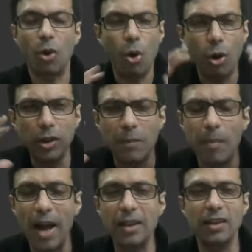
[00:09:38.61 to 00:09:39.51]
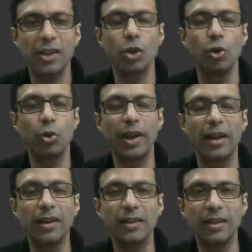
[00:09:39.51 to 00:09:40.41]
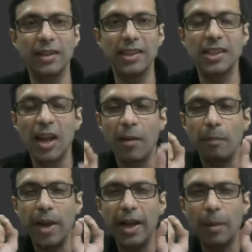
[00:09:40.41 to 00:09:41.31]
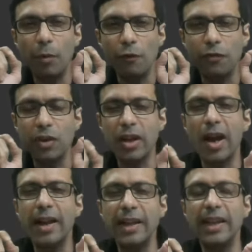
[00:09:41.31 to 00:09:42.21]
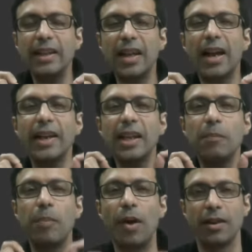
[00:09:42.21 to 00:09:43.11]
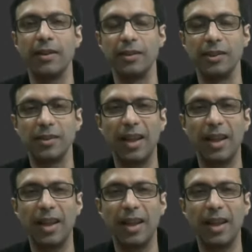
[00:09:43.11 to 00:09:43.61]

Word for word: all the matter that you're looking at, is made up of tiny, tiny particles.